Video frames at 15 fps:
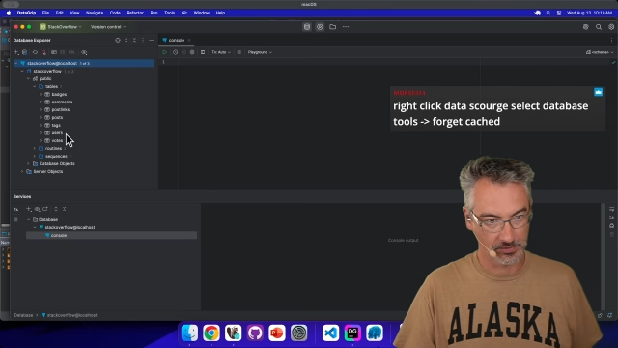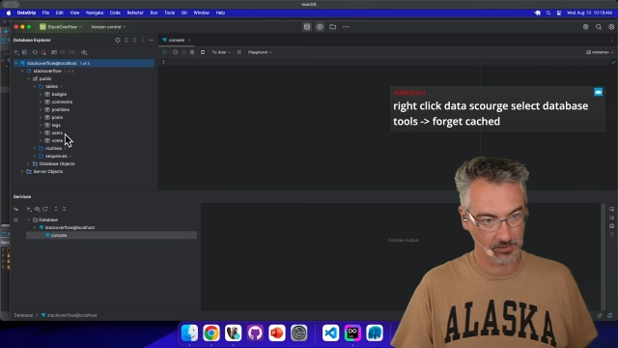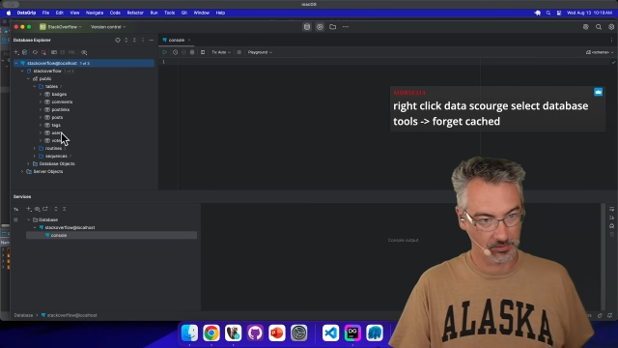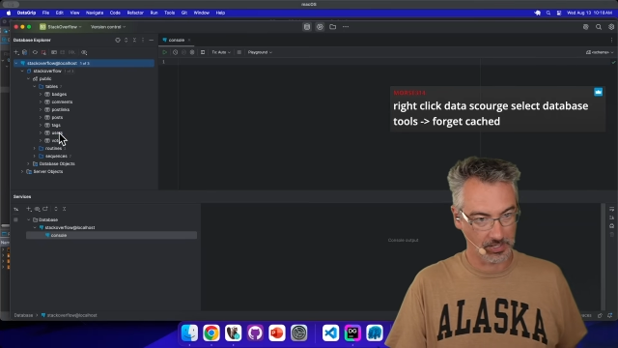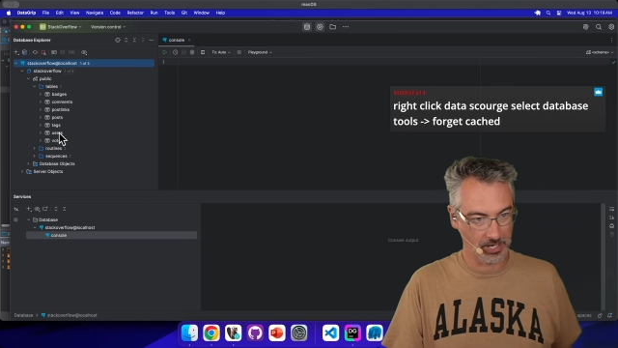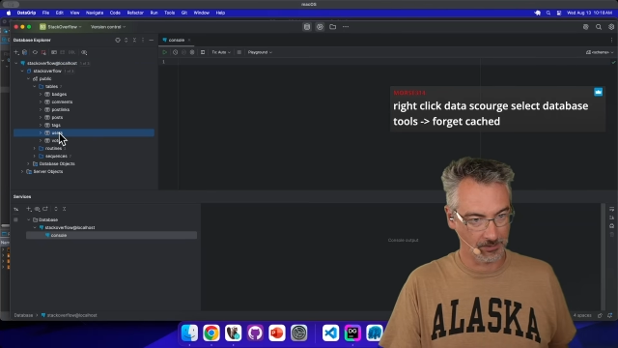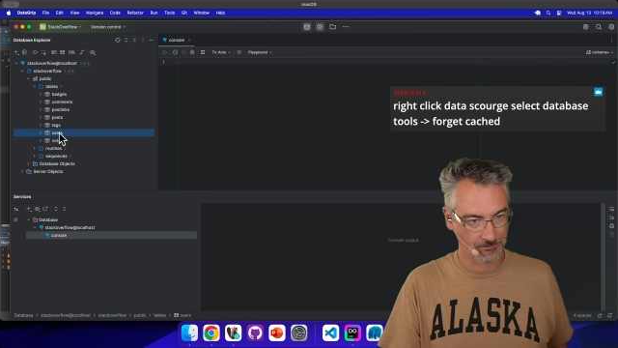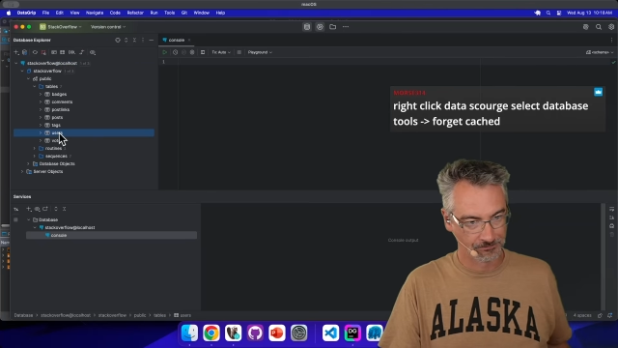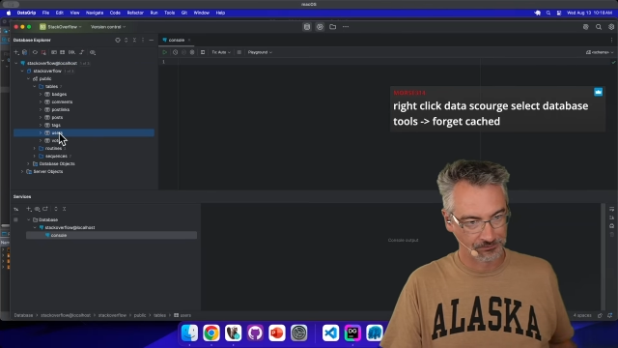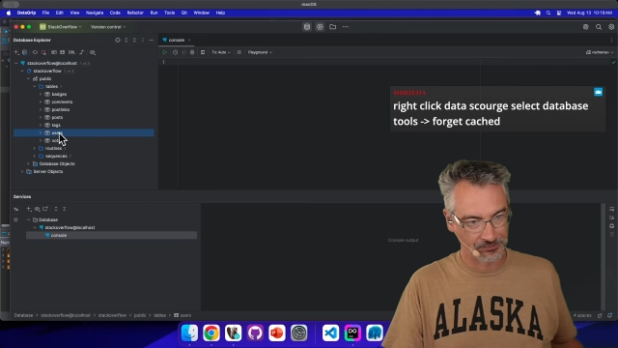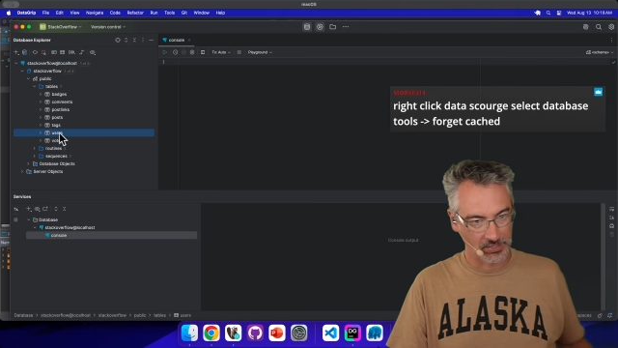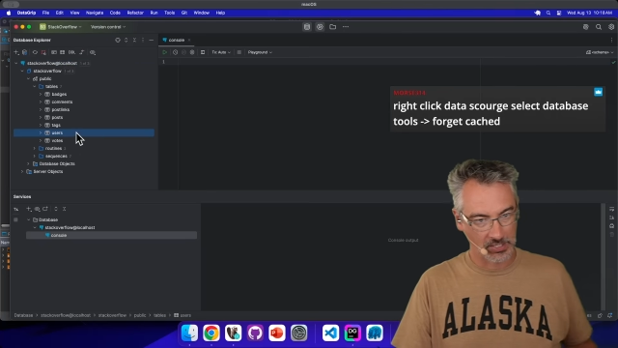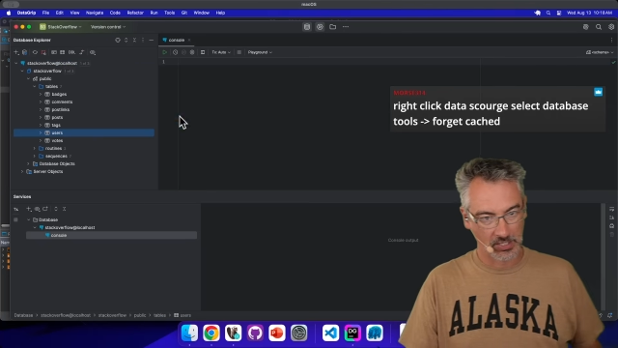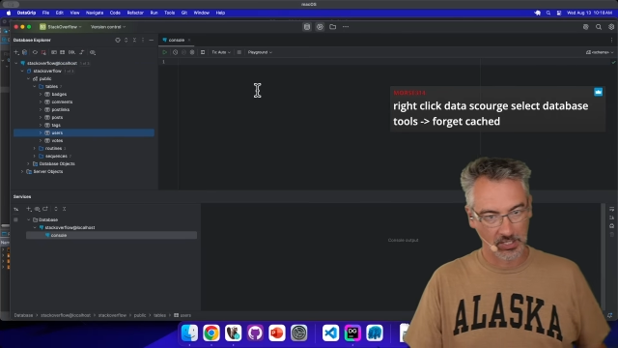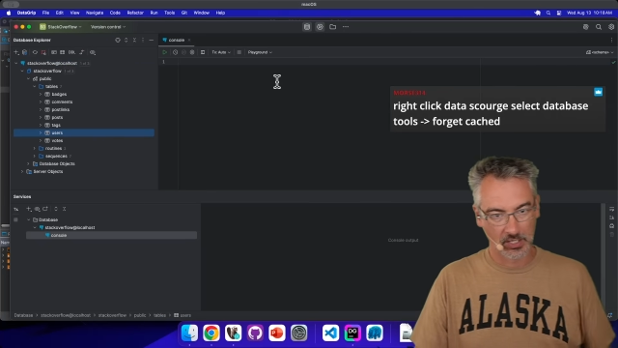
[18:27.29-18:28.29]
Okay.
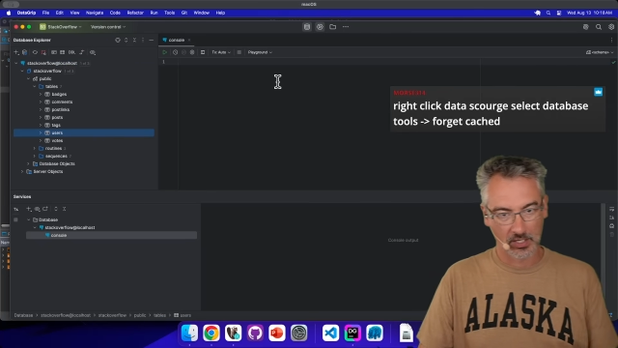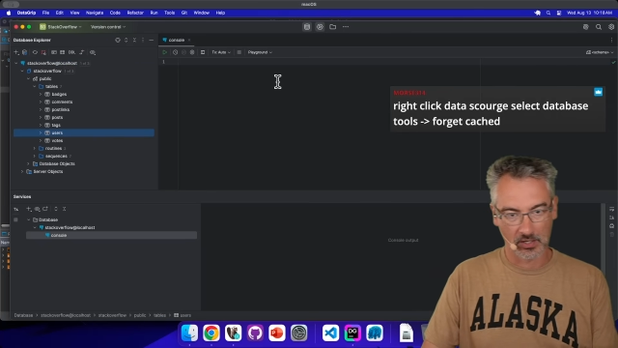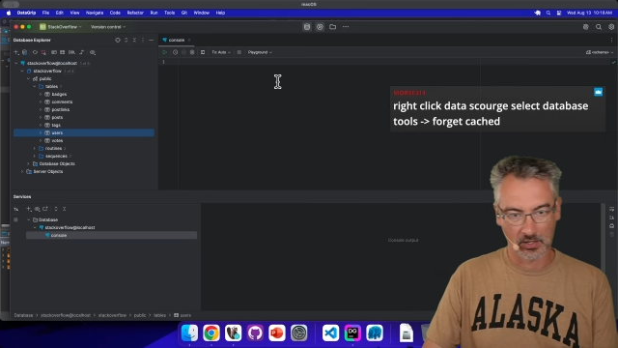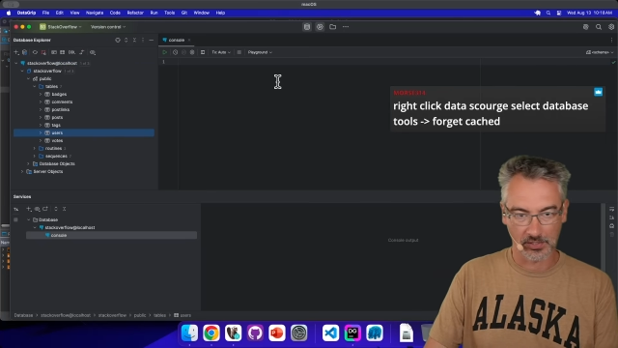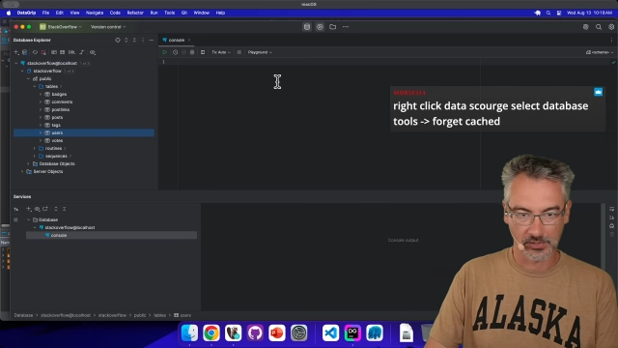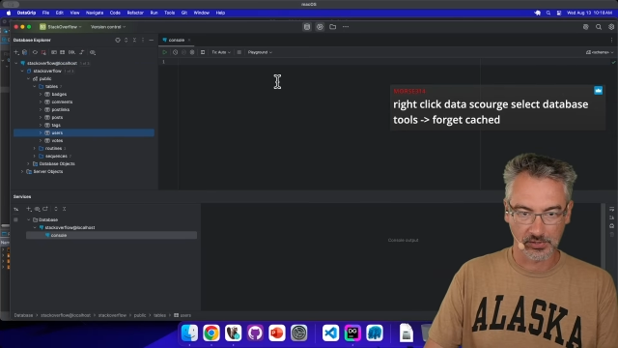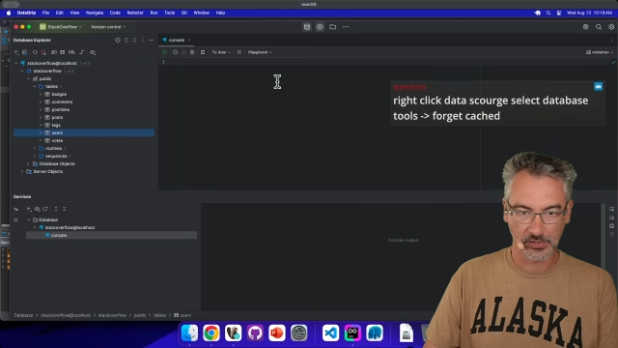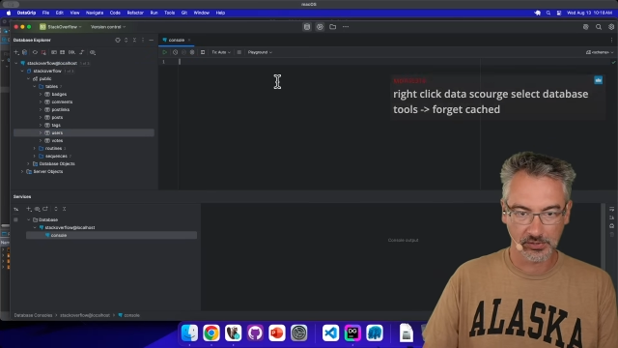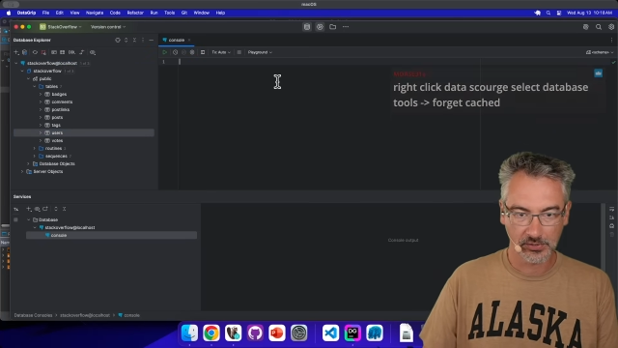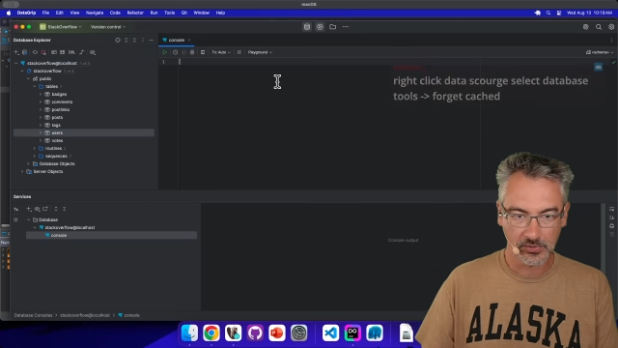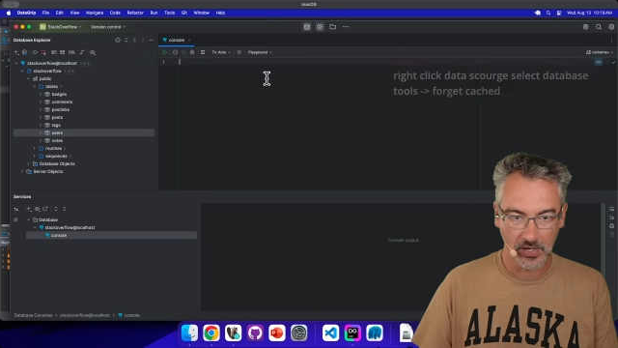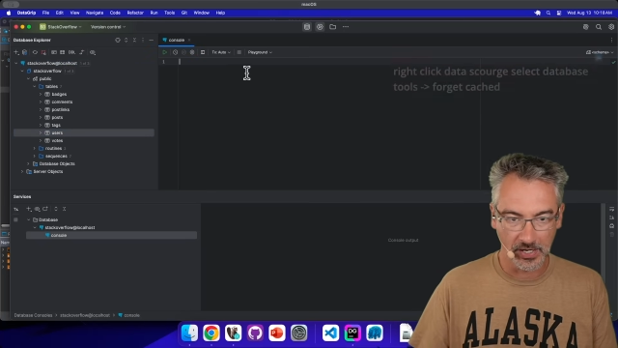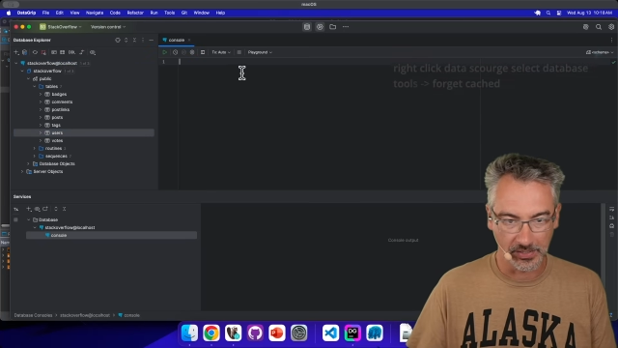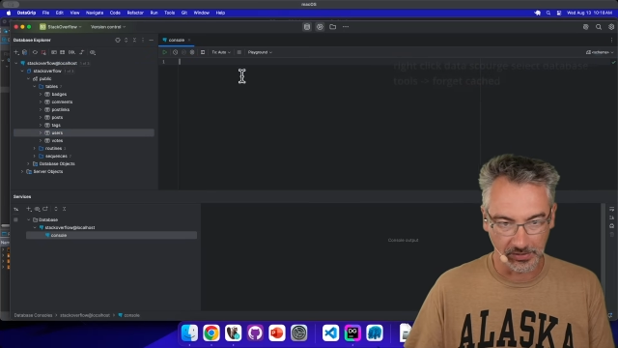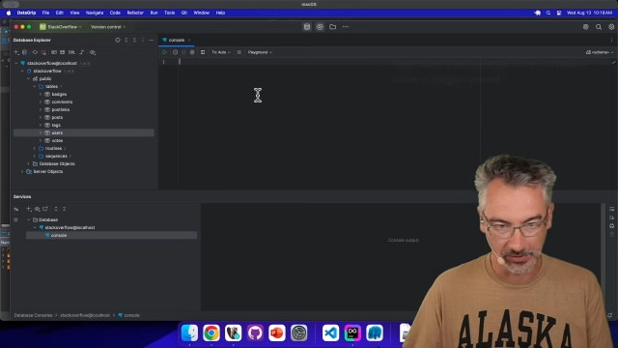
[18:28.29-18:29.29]
All right, so let's
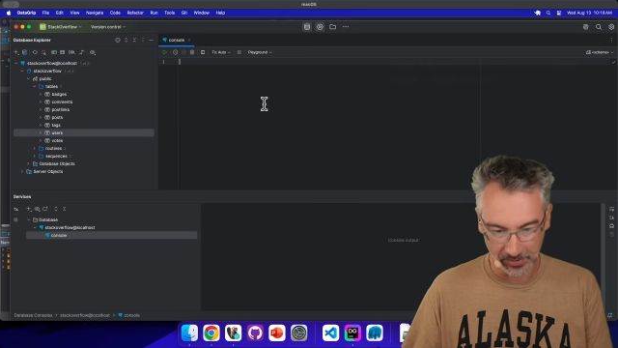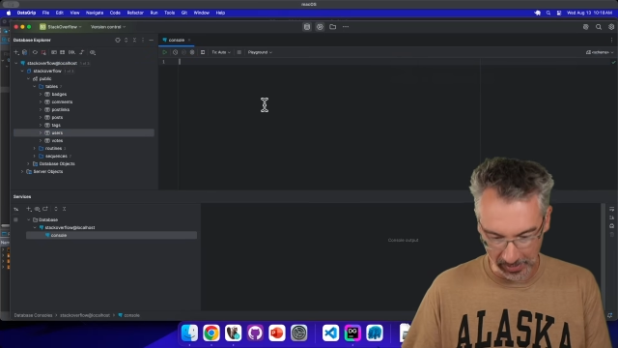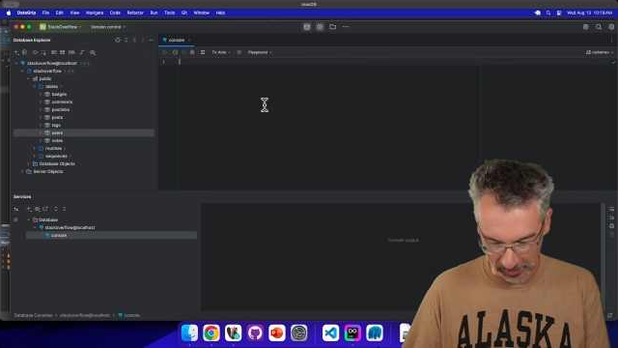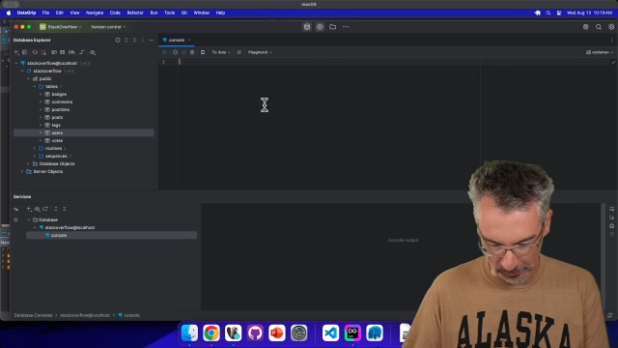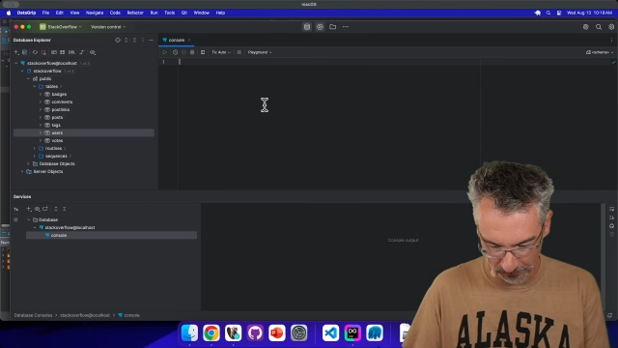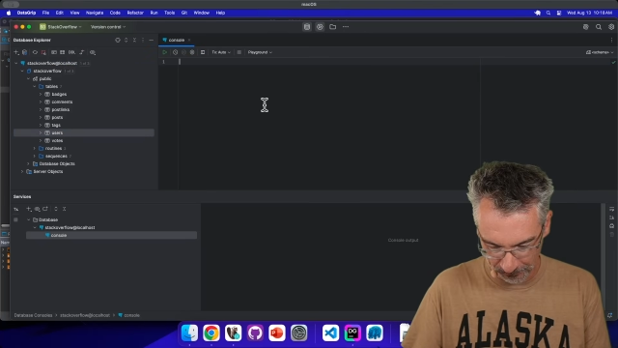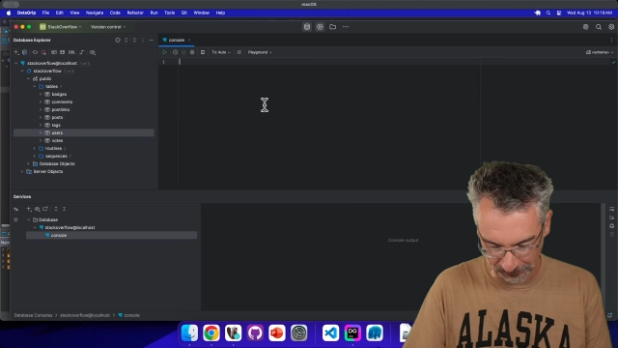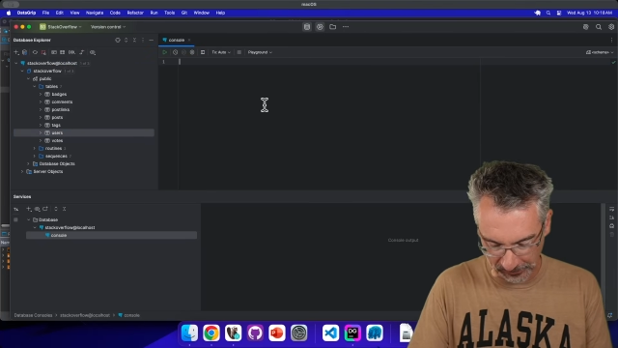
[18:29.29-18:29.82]
try this now.